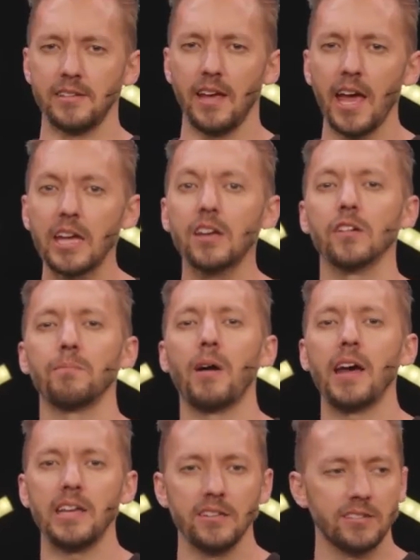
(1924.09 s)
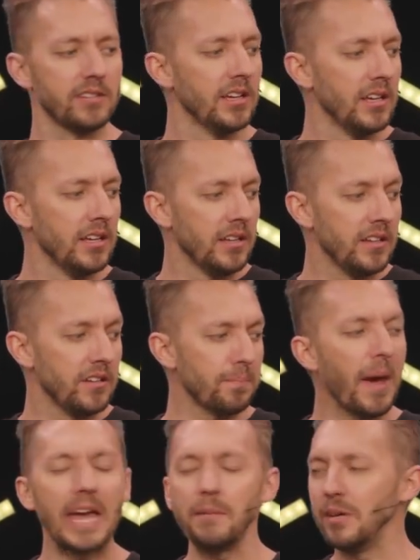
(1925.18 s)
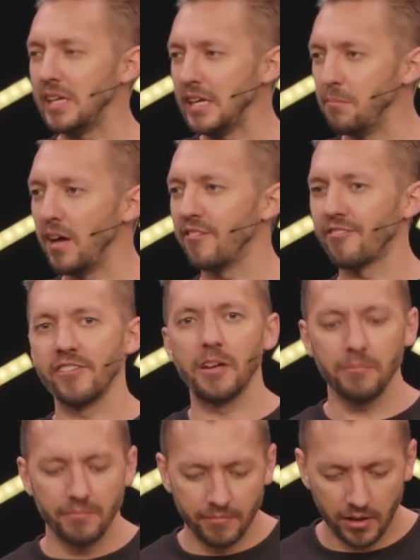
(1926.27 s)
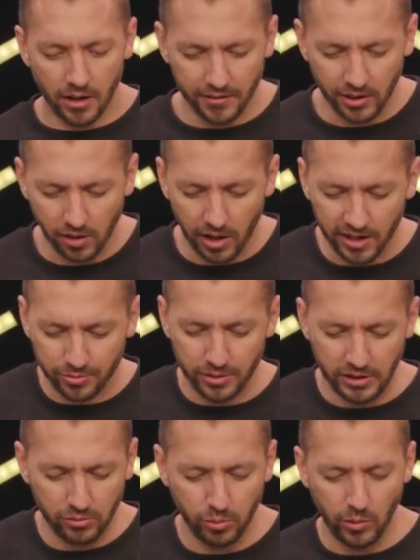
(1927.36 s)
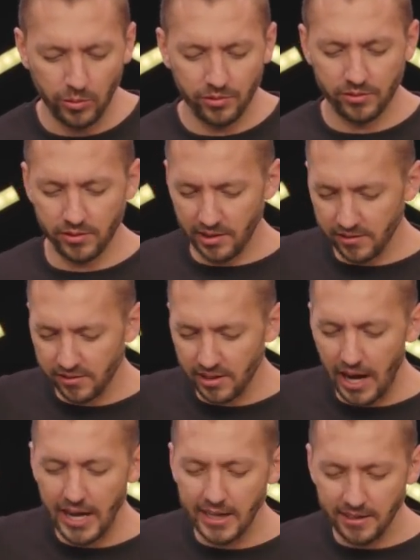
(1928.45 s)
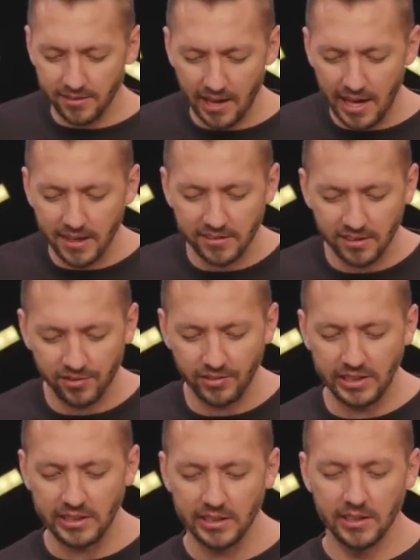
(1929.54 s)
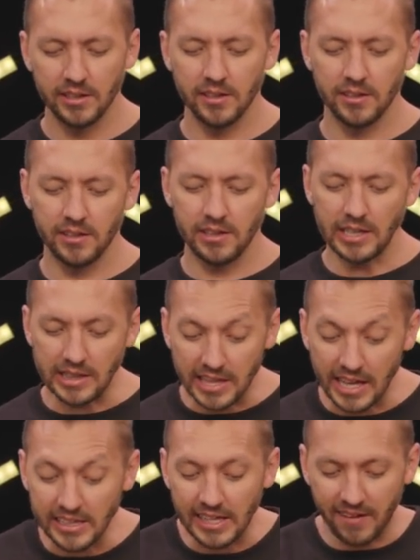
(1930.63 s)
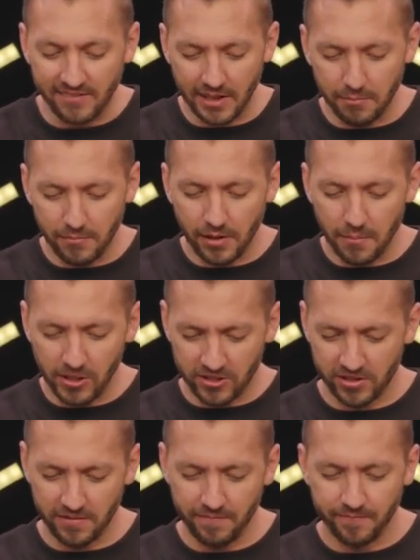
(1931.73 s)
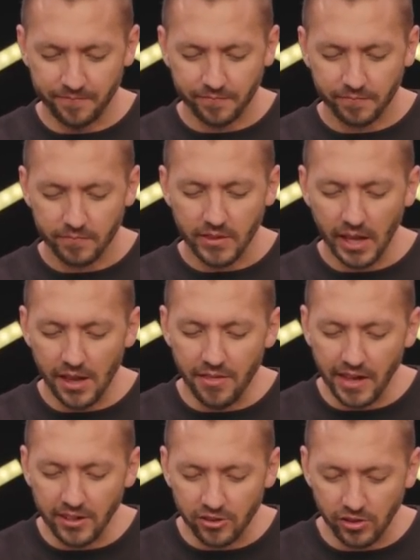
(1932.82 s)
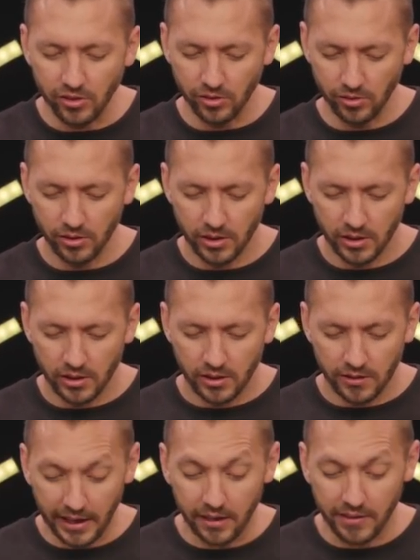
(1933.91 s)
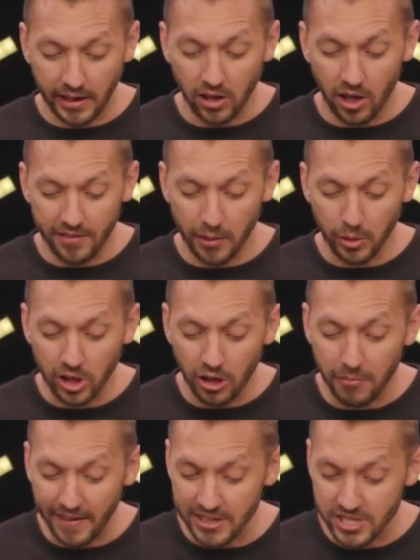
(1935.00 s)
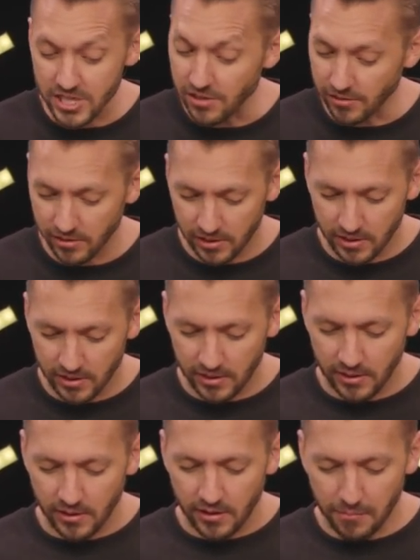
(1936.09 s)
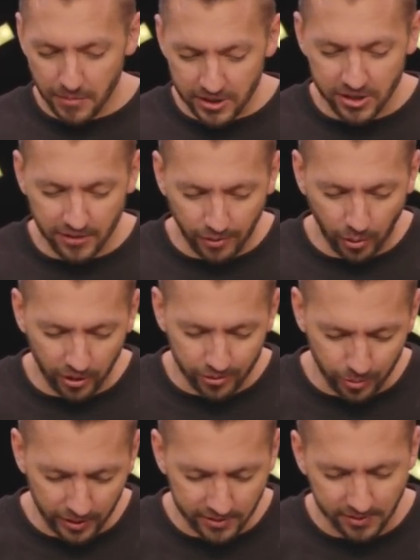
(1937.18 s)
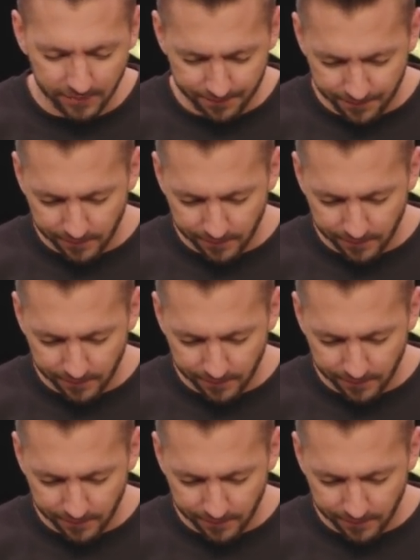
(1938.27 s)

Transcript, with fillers: and anchored by his, his payment he made for them on the cross with these wounds in his side, his hands, his feet, he then gave them a mission. And they too, they, they, cal- they were calmed by that too. The mission, of course, was,